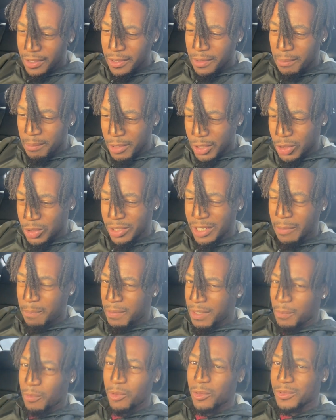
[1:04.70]
Make sure that
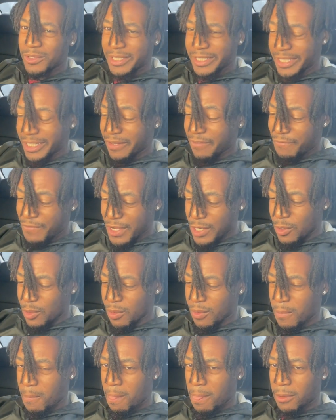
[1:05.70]
people don't see the video.
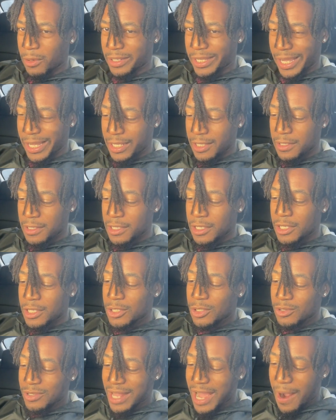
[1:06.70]
Okay?
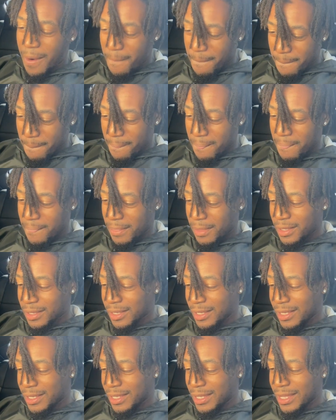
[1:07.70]
So now,
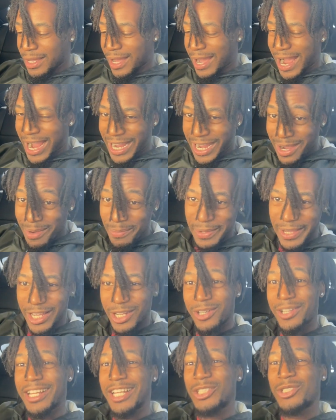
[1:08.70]
I come here to
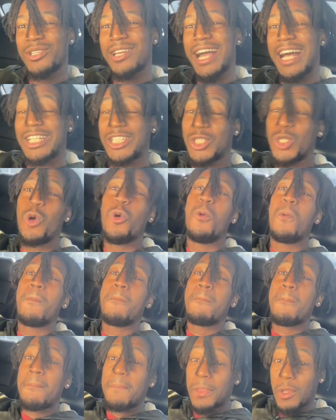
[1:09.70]
let you guys know
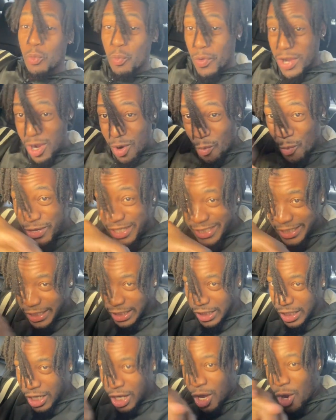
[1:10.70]
the real reason
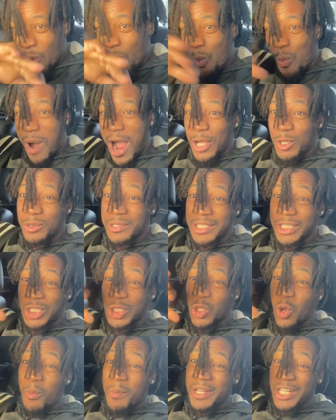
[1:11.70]
why you see
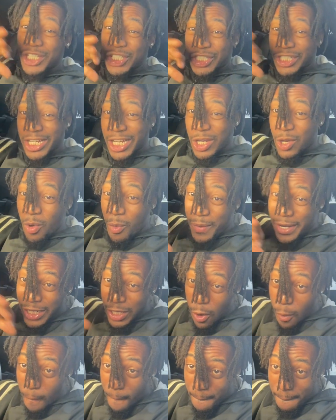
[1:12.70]
so many shit going
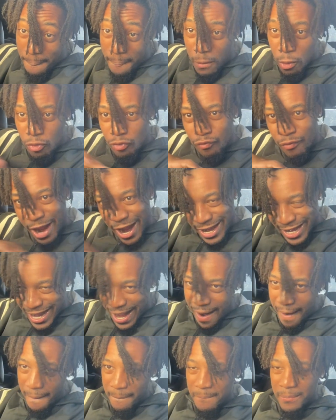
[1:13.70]
on right
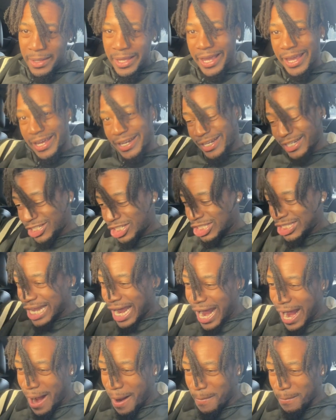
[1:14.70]
now. And it's
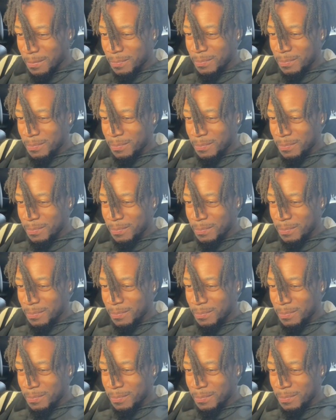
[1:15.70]
time.